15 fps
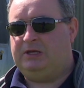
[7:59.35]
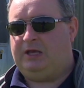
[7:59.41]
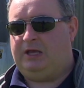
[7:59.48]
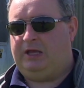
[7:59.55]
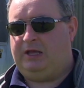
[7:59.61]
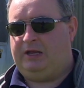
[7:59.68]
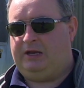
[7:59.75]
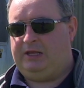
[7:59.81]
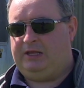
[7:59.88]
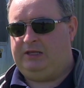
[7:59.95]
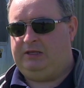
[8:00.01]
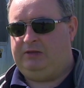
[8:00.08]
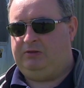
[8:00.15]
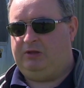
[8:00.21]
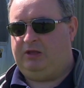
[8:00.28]
uh, and
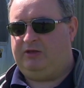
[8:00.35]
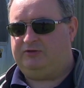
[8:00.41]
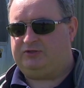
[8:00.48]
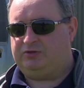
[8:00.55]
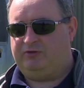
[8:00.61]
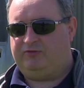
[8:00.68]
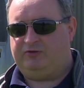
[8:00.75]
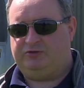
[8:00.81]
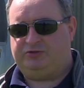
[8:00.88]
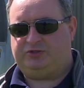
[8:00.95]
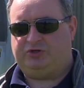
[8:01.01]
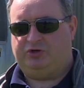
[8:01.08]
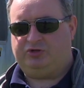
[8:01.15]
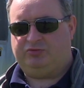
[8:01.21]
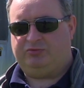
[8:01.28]
he uh, so if there's
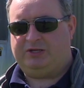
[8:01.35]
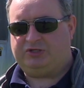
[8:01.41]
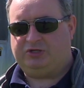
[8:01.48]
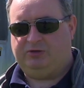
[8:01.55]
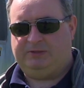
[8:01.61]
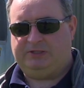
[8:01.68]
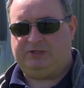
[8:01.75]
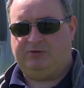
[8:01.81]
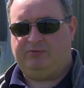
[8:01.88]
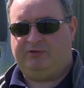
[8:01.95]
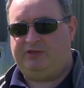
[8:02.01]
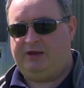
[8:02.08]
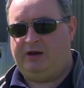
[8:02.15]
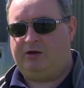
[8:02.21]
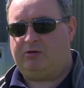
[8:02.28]
search and rescue to be done with
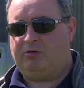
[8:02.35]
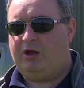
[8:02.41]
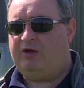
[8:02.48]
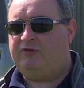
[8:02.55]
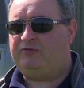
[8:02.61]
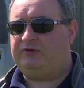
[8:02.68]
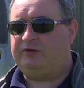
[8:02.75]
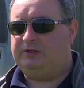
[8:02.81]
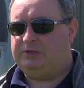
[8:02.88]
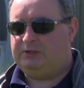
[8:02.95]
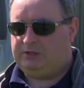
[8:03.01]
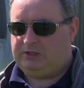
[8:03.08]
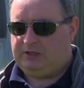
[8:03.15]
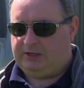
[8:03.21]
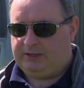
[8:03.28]
the aircraft,
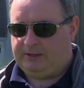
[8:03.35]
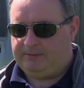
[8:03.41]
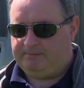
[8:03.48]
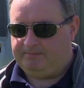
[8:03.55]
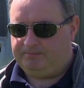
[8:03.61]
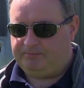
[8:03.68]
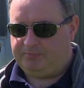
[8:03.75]
um,